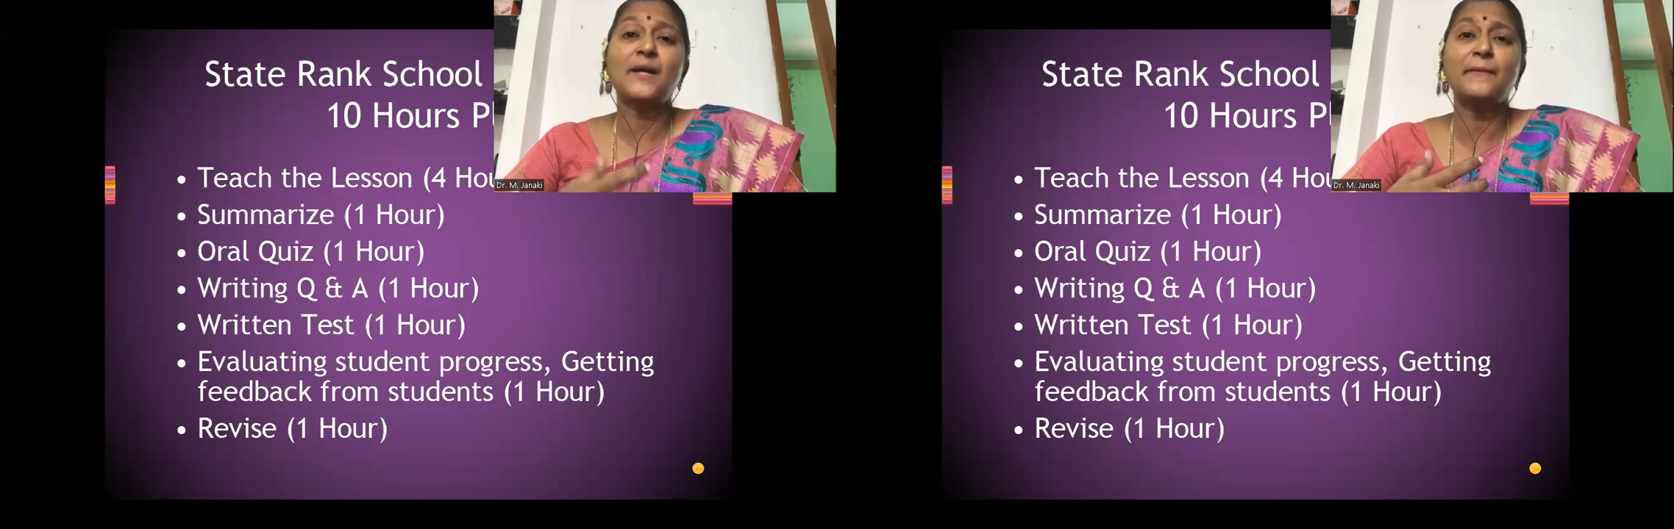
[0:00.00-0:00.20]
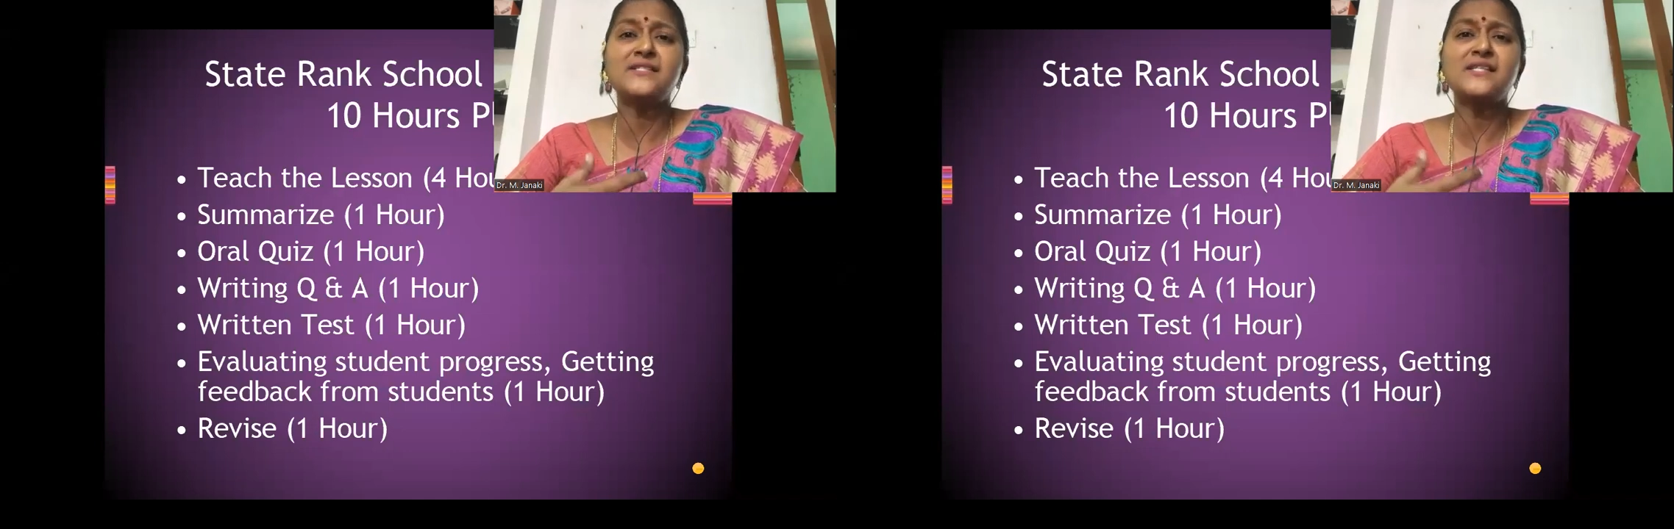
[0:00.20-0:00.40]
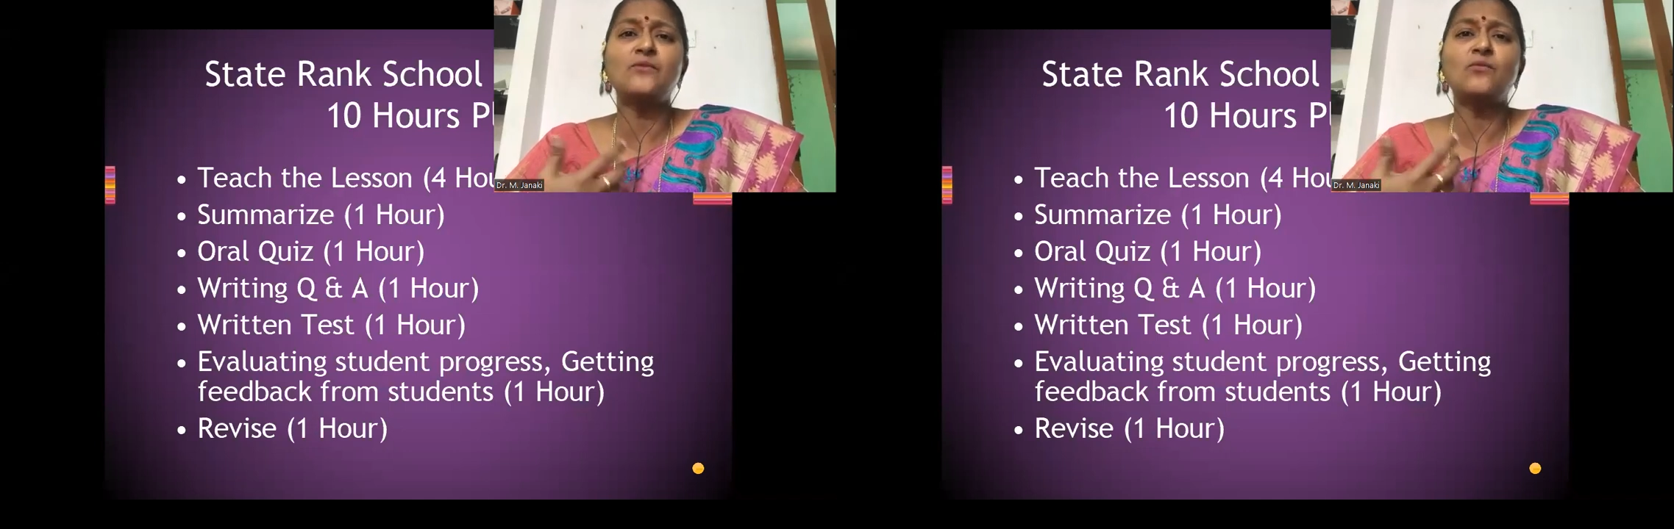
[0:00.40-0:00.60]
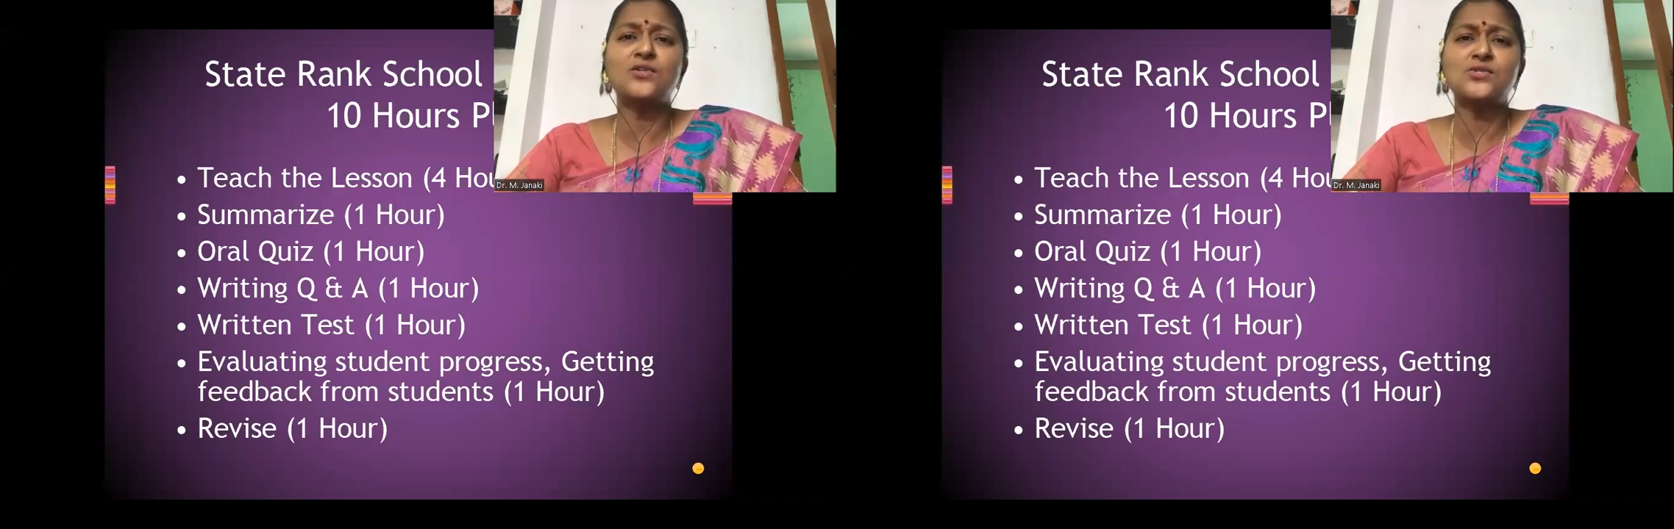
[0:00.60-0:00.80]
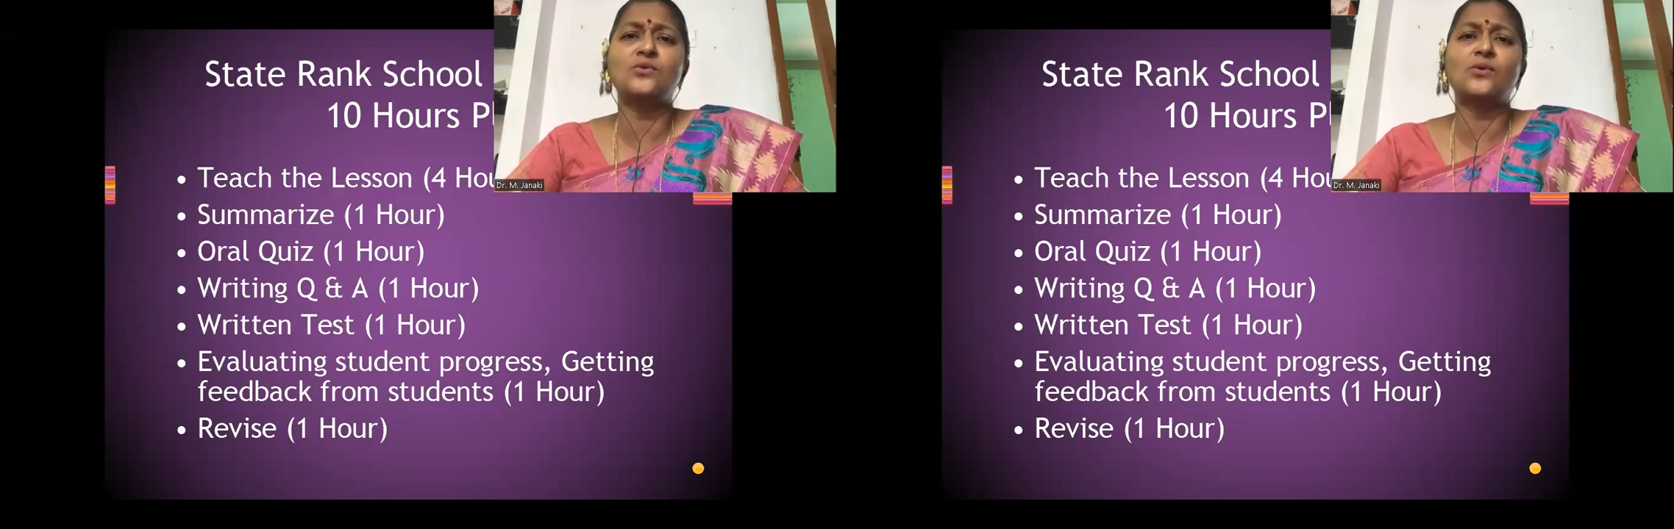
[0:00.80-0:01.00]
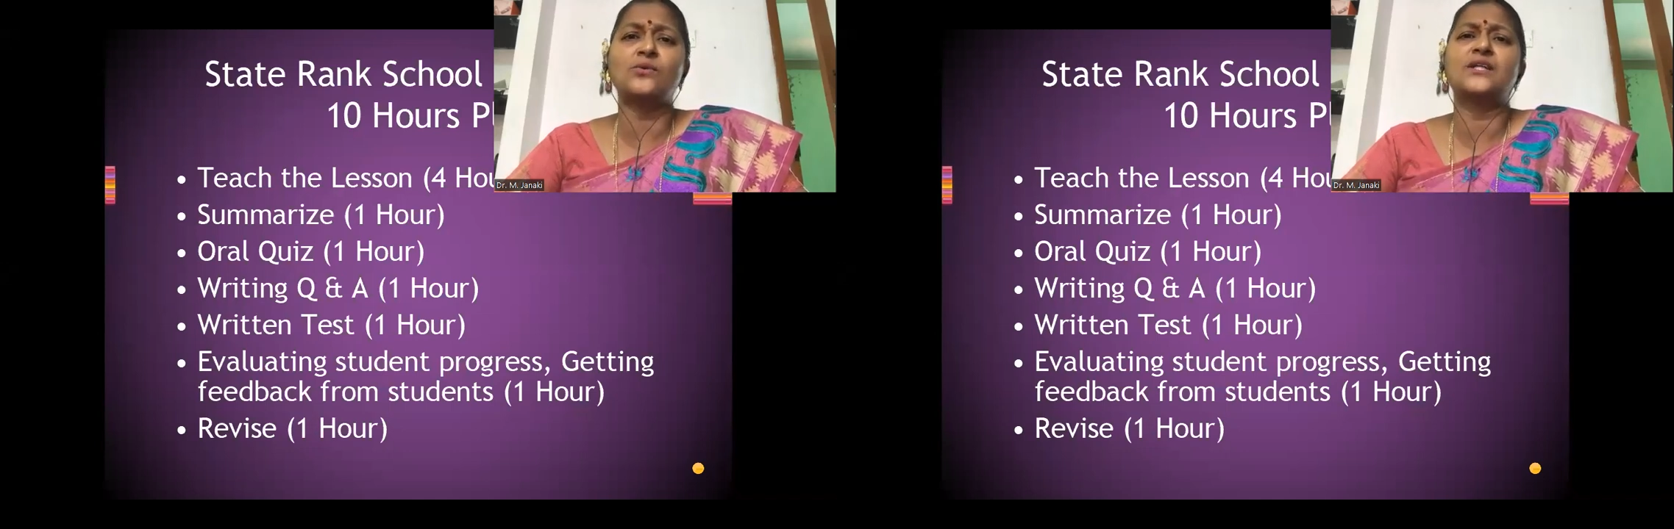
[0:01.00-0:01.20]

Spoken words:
because I want to know,